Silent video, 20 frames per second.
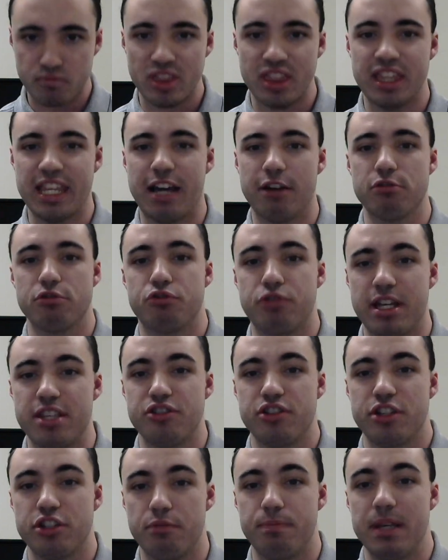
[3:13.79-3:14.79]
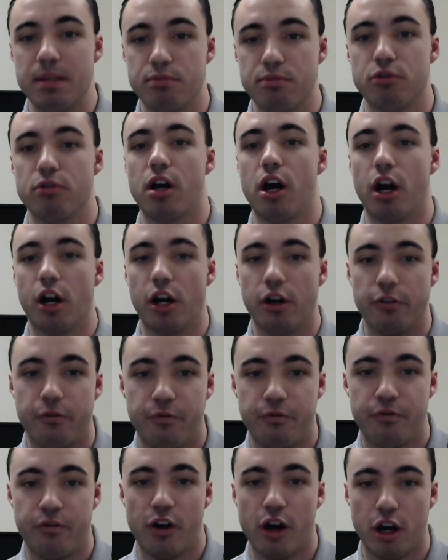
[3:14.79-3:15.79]
Now, transgender people are
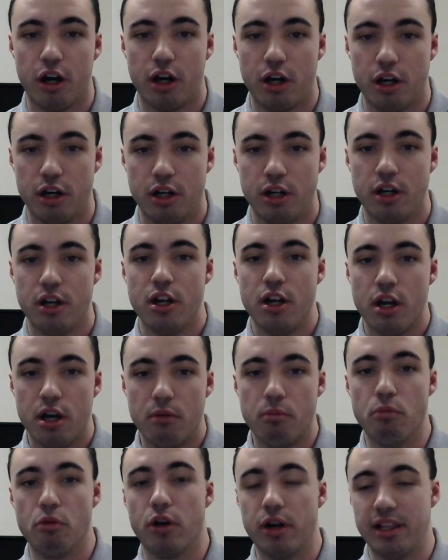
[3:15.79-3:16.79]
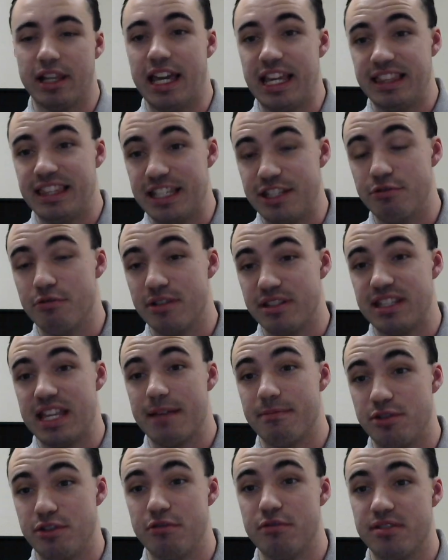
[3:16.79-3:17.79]
far more likely to
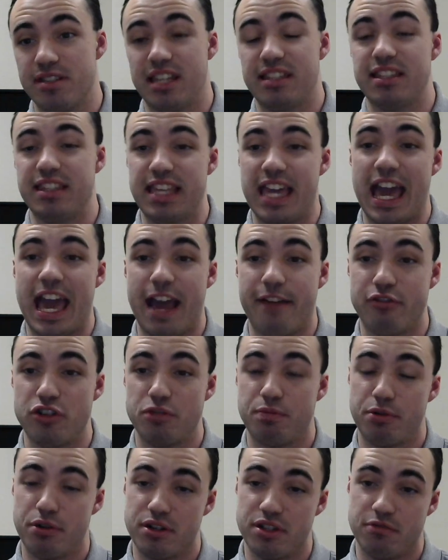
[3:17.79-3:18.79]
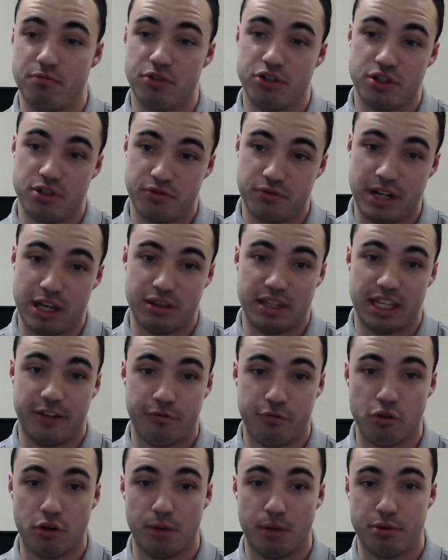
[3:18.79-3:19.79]
attempt suicide than the average person, which is around like
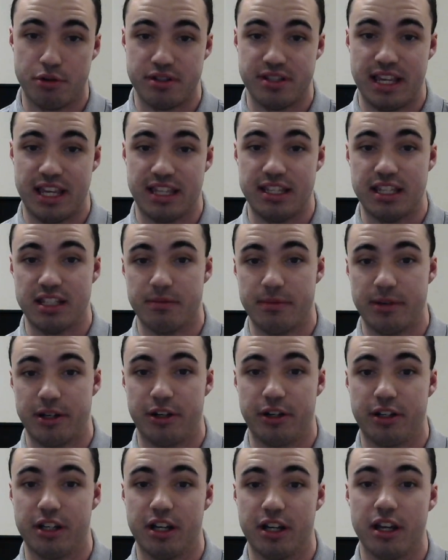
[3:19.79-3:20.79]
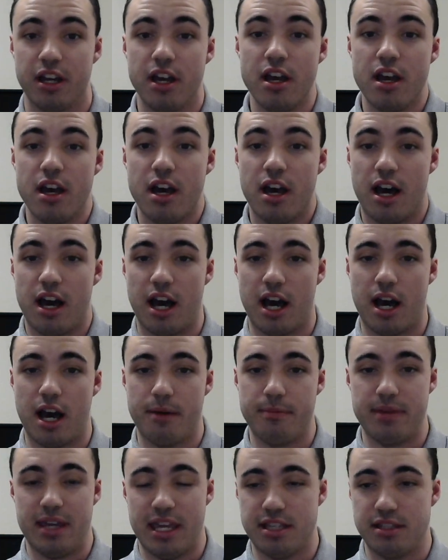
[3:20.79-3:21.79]
4% in America.
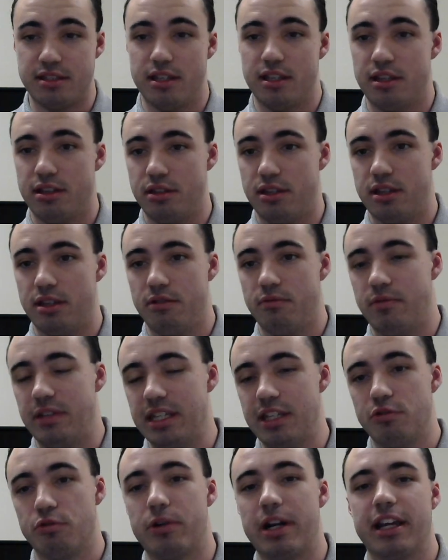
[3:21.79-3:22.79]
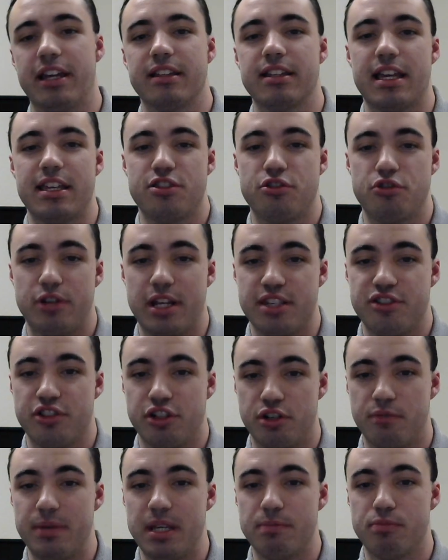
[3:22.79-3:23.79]
And we need to recognize
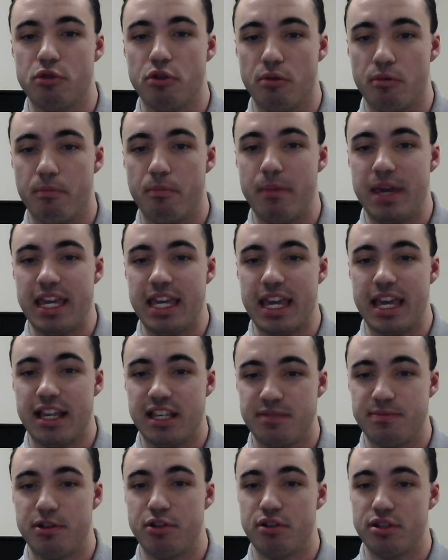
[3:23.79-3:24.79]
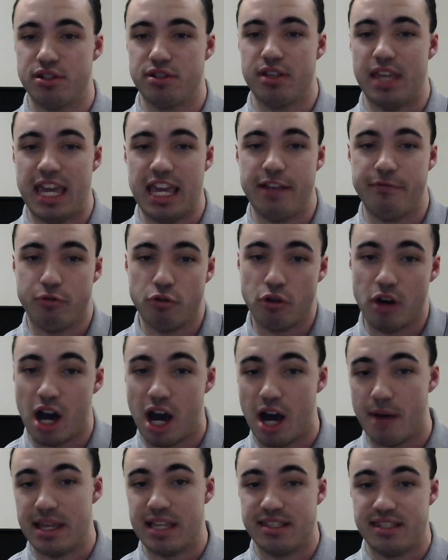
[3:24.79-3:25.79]
transgender people may experience hateful
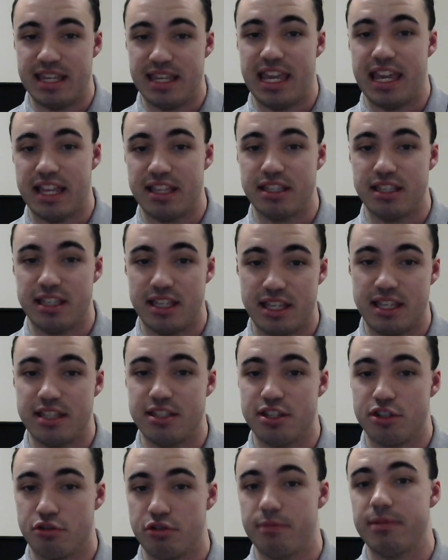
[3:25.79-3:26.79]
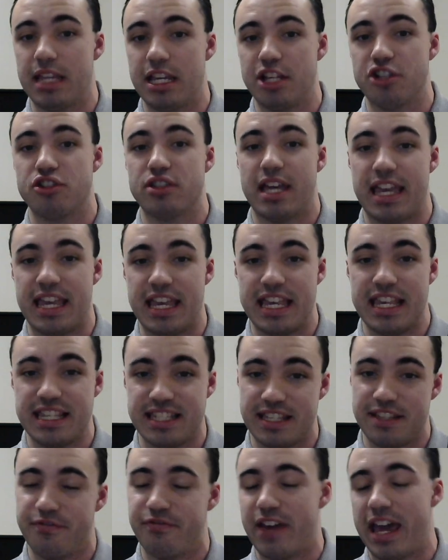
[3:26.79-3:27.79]
comments and discrimination that is
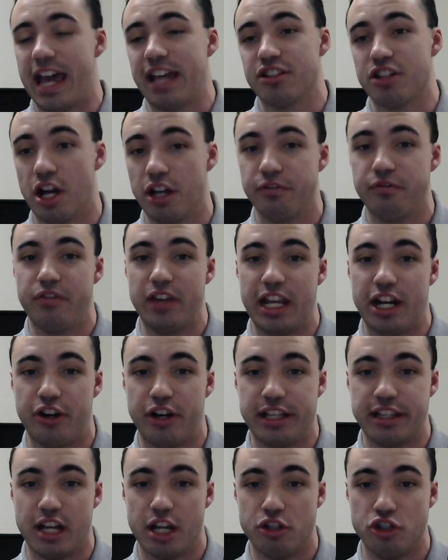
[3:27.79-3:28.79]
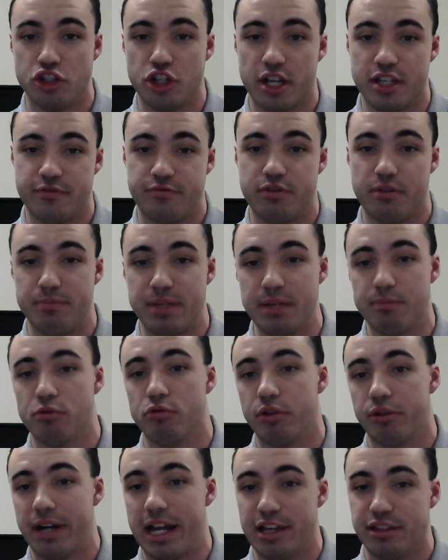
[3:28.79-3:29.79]
in fact unfair and unjust from people
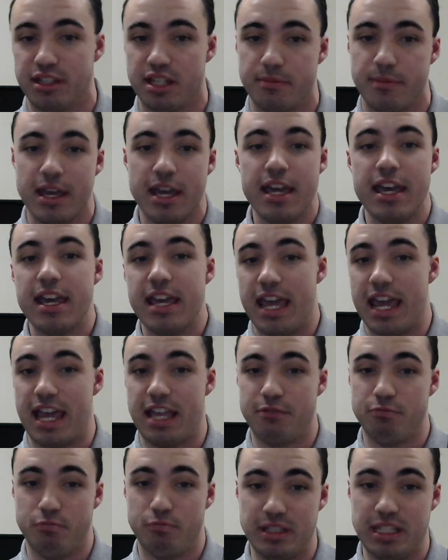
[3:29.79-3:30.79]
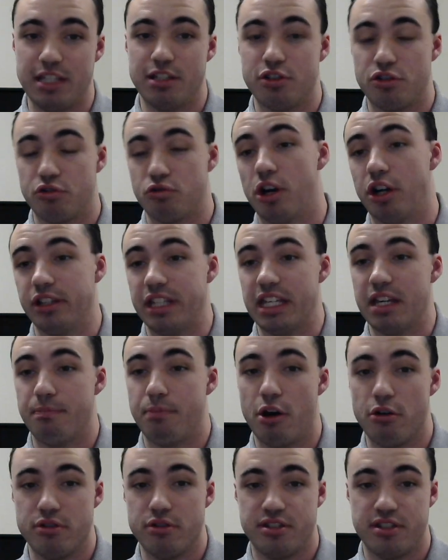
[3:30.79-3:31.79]
around them, and we need to strongly
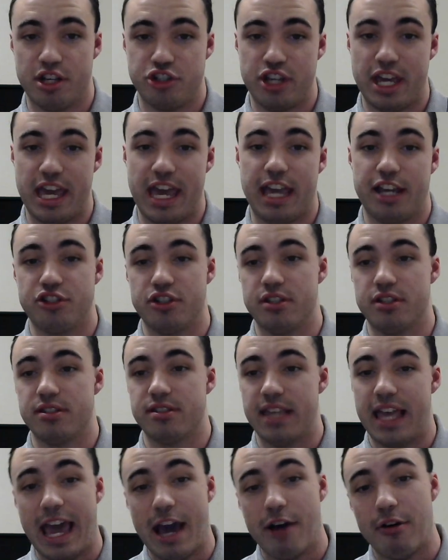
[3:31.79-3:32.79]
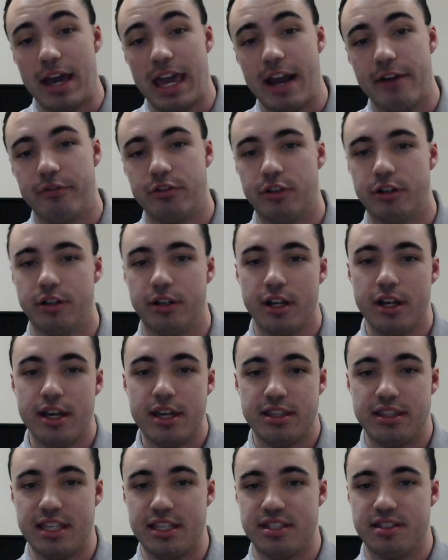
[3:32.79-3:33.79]
oppose such actions. However,
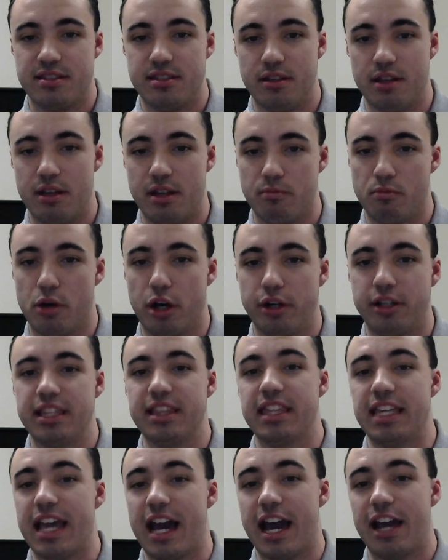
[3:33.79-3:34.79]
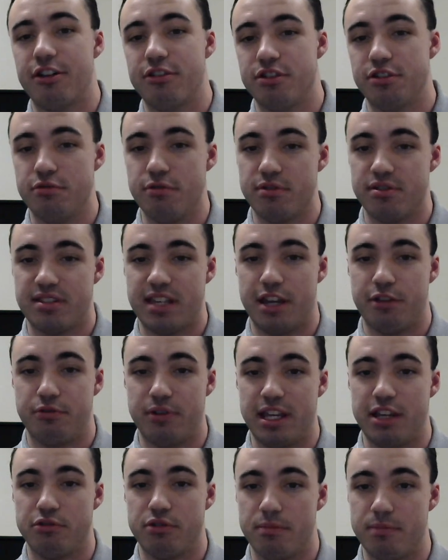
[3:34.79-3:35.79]
this markedly higher suicide
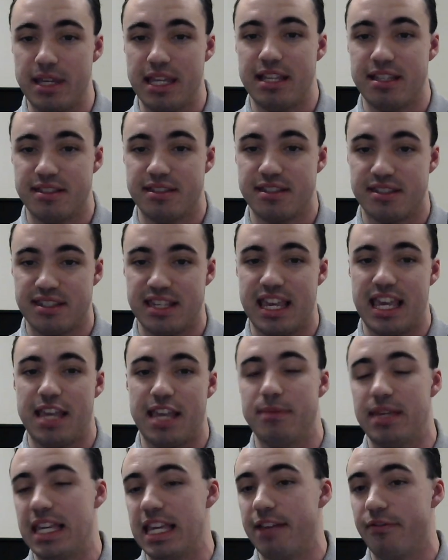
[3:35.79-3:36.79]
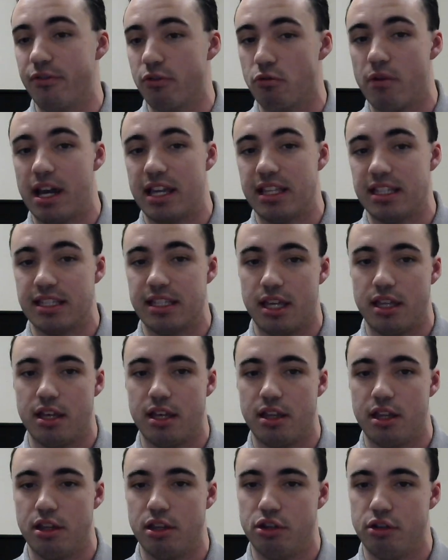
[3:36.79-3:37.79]
rate remains the same even when
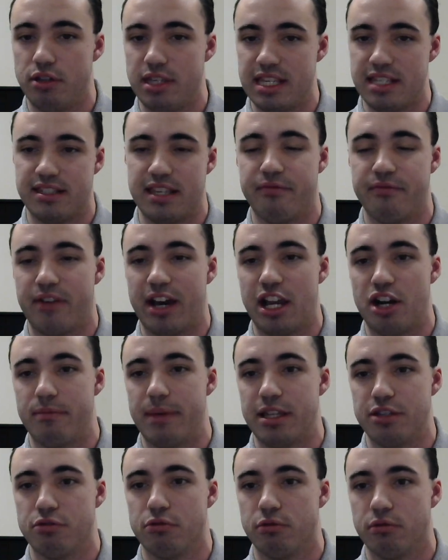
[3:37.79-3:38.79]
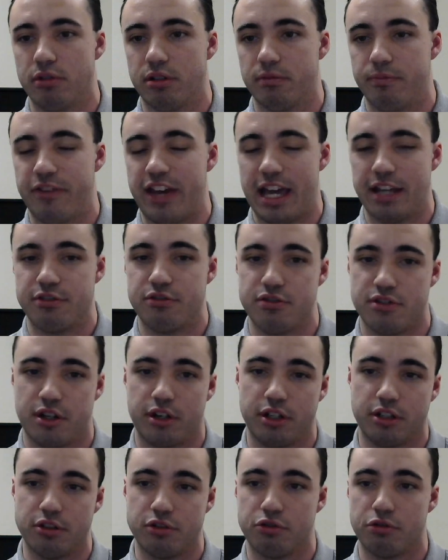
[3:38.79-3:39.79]
these environmental factors are
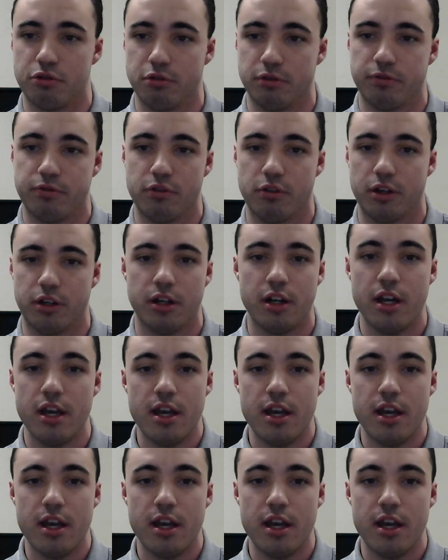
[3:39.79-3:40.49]
controlled for.